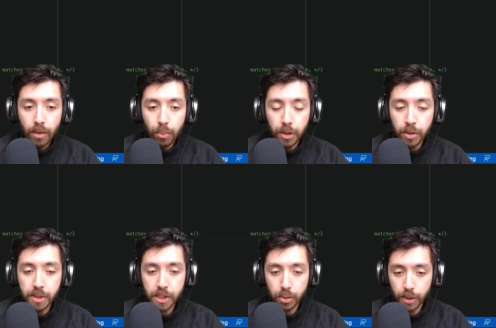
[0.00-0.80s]
We use
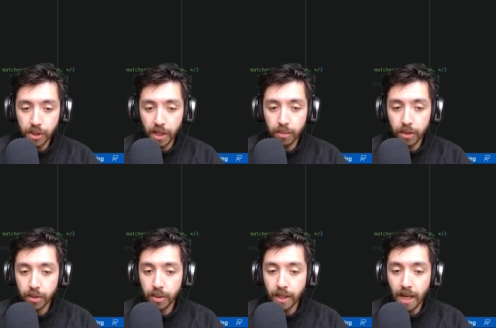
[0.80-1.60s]
the switch statement
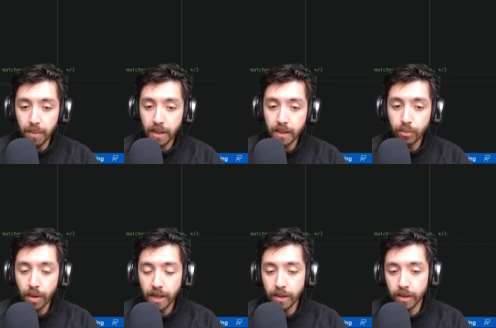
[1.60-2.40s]
to dynamically
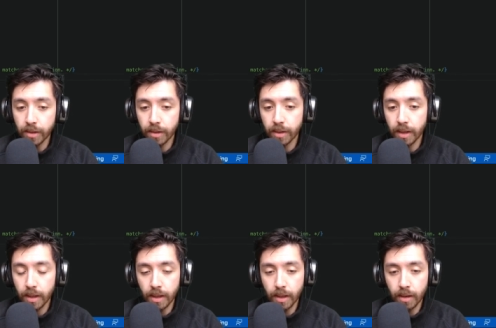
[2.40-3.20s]
render
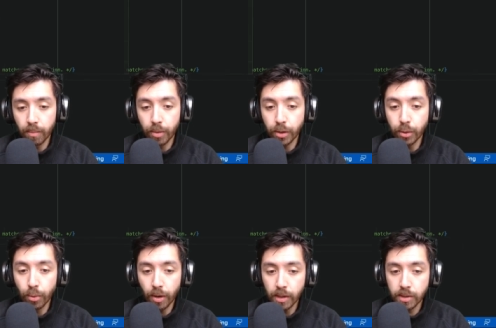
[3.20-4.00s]
um, the
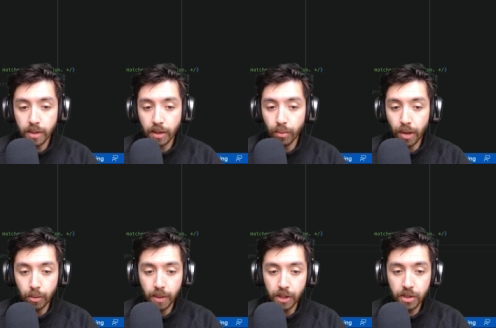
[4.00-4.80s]
URLs that the route
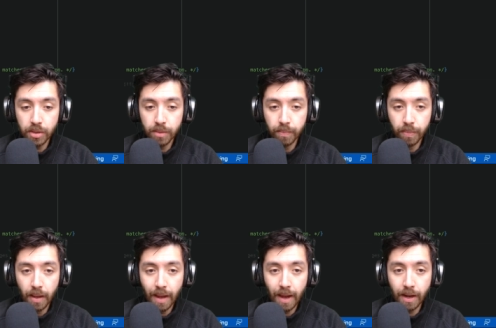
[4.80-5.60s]
matches,
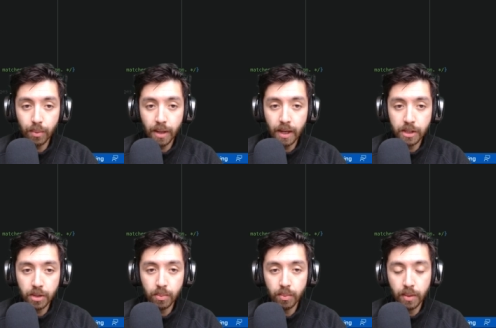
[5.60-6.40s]
and we add
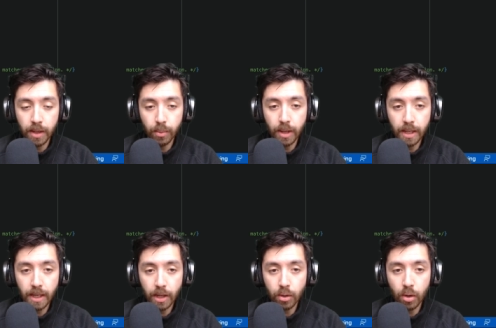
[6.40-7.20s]
some, uh, we add
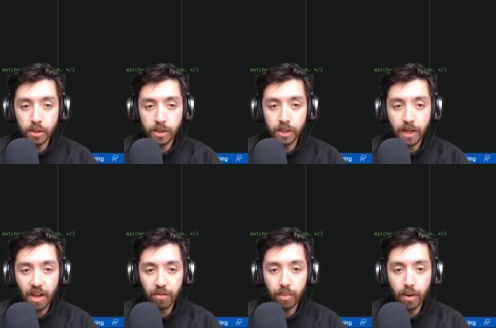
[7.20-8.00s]
like a constant
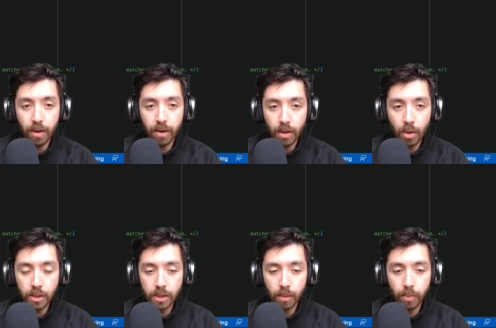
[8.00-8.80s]
nav bar on
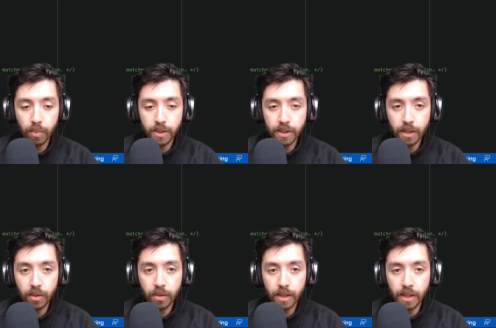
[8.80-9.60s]
top, but
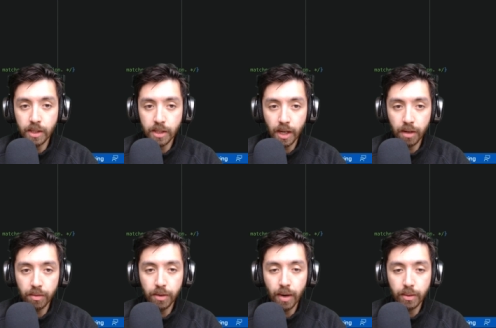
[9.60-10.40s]
still inside of
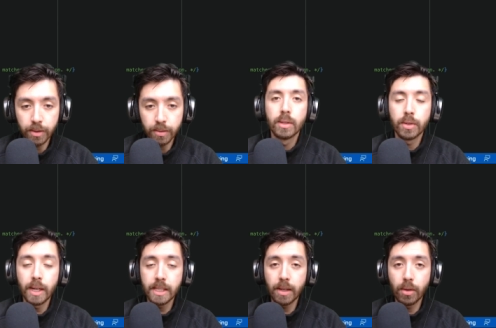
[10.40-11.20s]
the router. So
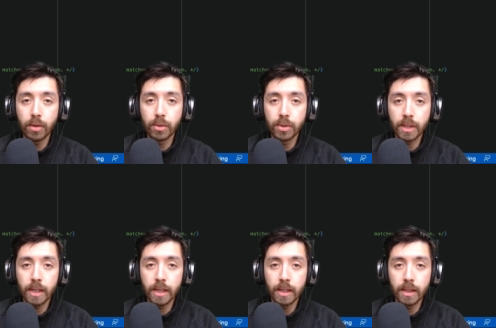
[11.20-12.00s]
that's how you use
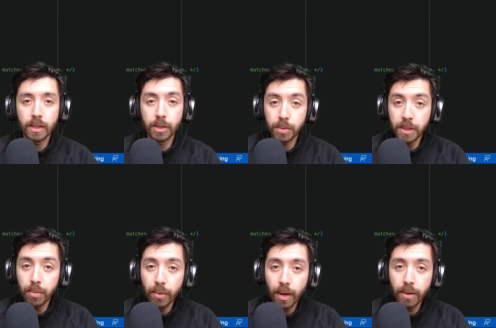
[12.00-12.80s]
uh, some
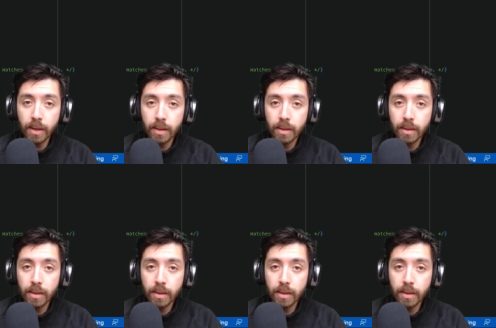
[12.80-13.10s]
simple routing.